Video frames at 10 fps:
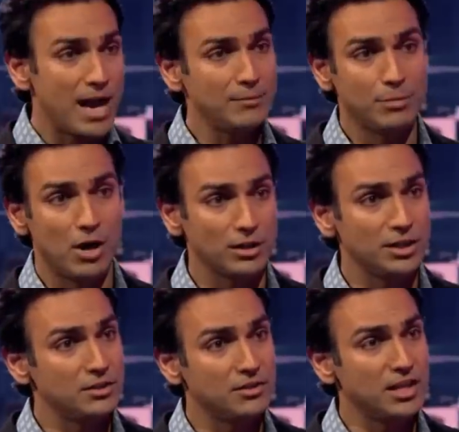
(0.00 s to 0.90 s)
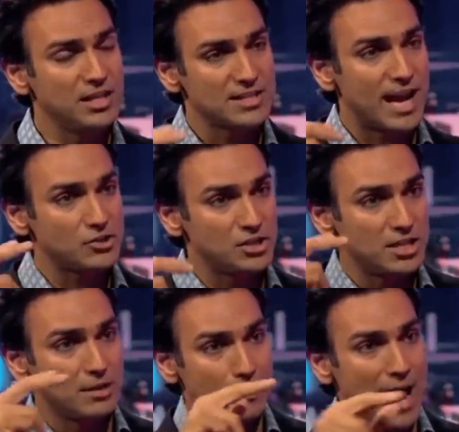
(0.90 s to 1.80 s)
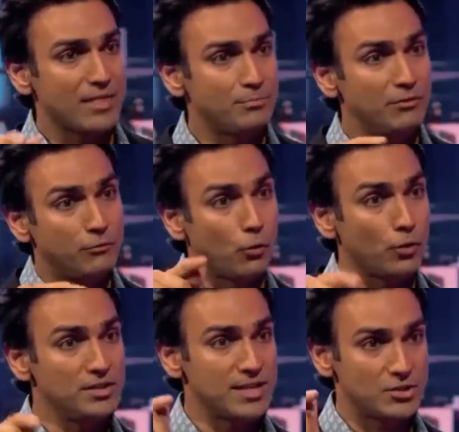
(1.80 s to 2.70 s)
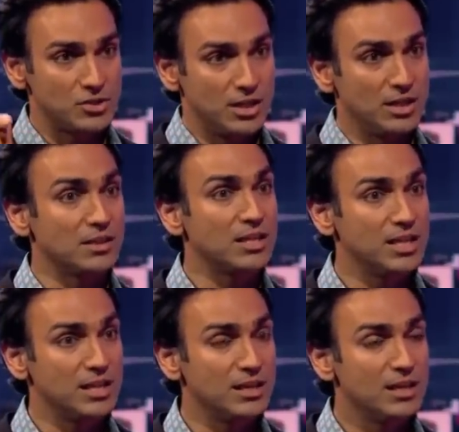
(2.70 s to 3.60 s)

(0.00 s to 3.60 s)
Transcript: mind-boggling to think he's actually done math before he's actually hitting the key.